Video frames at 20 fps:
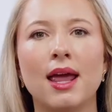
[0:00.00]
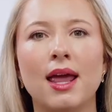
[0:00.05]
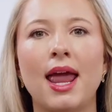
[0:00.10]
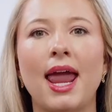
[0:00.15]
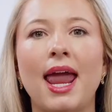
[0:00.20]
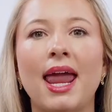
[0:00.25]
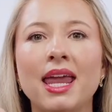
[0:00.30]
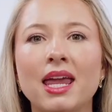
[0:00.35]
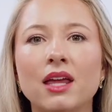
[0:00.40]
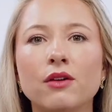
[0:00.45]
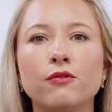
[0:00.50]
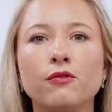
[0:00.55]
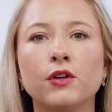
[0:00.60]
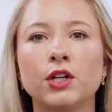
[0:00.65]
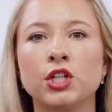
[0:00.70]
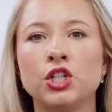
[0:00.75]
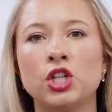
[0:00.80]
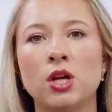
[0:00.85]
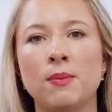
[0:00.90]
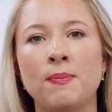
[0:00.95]
And
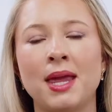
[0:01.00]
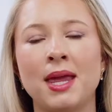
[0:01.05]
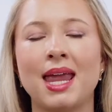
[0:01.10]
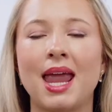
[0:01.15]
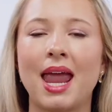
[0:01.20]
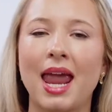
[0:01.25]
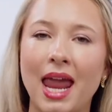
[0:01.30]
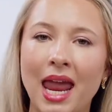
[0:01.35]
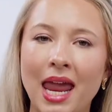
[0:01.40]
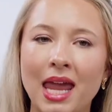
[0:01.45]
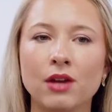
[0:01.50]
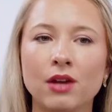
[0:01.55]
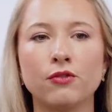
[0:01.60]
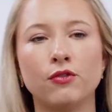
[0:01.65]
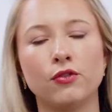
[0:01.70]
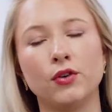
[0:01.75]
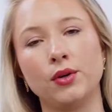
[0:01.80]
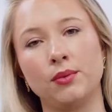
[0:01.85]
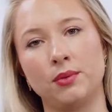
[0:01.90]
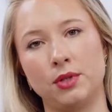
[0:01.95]
free shipping and
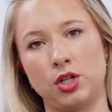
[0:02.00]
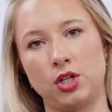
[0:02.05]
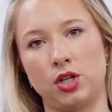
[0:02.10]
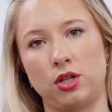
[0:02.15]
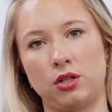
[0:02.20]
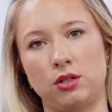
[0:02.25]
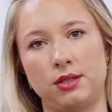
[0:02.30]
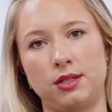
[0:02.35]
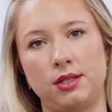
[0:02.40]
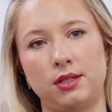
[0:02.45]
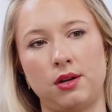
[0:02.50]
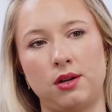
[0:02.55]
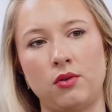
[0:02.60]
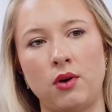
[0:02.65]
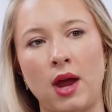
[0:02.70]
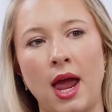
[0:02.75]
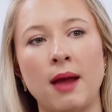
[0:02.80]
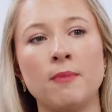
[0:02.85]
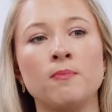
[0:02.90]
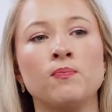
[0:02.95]
free returns,
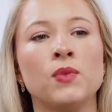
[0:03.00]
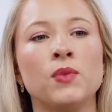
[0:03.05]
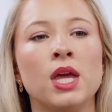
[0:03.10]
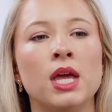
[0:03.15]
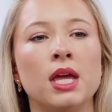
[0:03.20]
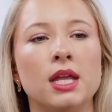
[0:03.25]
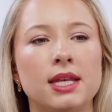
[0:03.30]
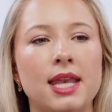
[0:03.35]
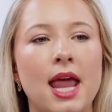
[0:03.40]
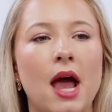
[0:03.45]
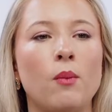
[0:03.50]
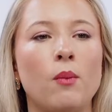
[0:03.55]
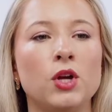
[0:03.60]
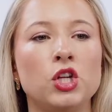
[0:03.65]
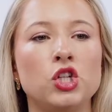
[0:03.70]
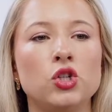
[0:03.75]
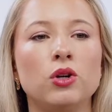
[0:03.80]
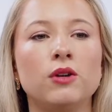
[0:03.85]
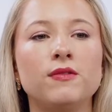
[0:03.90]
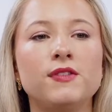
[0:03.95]
okay? Now, we
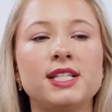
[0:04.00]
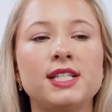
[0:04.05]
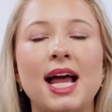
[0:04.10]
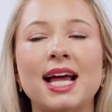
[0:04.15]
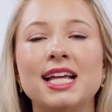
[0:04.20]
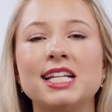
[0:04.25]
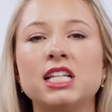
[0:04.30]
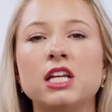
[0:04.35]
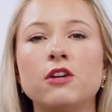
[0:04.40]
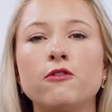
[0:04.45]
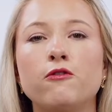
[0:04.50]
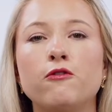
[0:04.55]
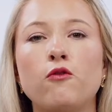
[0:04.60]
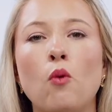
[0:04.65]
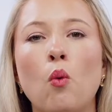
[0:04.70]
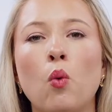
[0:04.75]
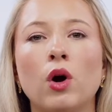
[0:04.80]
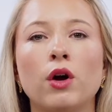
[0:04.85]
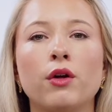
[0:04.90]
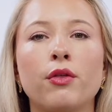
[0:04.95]
do have sizing
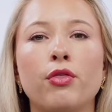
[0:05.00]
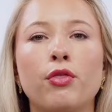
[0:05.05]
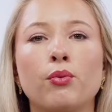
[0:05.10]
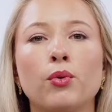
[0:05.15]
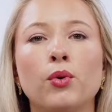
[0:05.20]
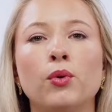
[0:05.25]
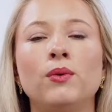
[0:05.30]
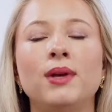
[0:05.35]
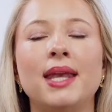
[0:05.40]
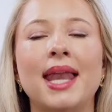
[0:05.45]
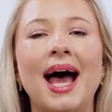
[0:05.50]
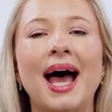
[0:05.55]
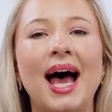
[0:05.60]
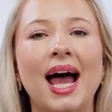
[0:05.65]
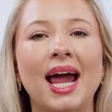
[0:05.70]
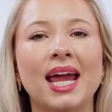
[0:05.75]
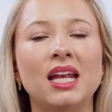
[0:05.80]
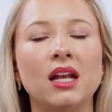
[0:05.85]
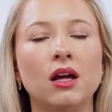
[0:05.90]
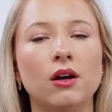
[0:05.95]
4 through
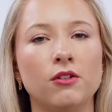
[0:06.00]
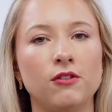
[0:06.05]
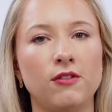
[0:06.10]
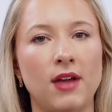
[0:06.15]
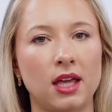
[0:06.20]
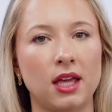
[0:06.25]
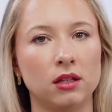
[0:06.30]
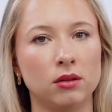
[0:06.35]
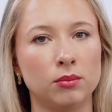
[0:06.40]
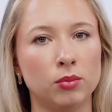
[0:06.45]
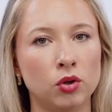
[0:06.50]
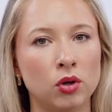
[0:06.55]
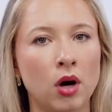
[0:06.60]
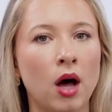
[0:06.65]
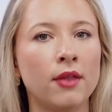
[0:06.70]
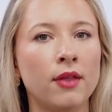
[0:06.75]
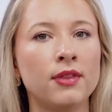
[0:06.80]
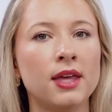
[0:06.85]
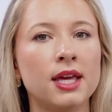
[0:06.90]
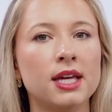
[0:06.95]
9 available
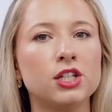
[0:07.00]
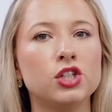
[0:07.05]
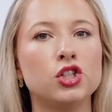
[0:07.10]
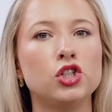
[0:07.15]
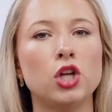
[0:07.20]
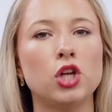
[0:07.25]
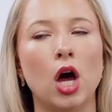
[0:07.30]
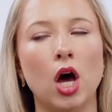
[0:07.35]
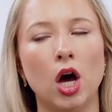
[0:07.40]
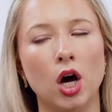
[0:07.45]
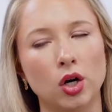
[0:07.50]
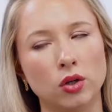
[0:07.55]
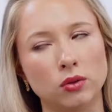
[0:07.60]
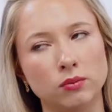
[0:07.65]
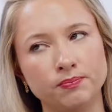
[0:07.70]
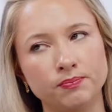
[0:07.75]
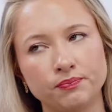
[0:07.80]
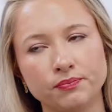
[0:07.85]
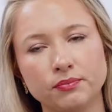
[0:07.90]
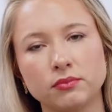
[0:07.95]
on this,
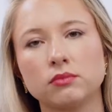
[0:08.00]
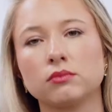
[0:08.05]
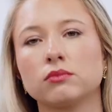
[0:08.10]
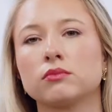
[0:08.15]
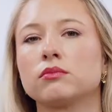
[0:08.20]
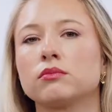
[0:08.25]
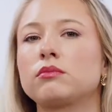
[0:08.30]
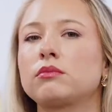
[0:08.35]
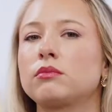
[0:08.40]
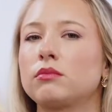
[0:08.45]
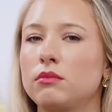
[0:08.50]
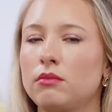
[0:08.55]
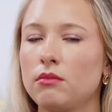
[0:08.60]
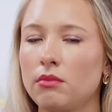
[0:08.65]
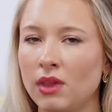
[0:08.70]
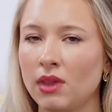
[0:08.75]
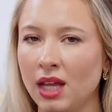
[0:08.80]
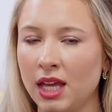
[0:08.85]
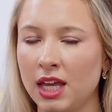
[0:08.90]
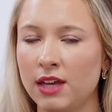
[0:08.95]
so
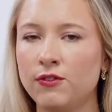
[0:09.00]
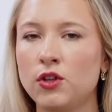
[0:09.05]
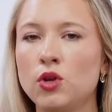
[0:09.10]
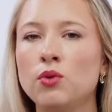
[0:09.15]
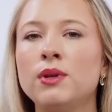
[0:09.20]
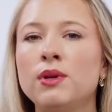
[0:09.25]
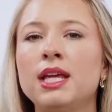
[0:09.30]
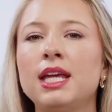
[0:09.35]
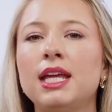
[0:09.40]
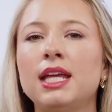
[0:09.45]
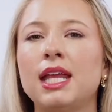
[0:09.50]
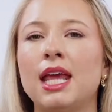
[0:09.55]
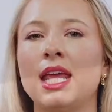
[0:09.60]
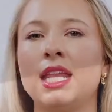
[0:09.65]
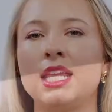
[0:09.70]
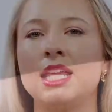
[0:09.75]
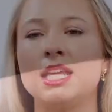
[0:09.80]
if you need any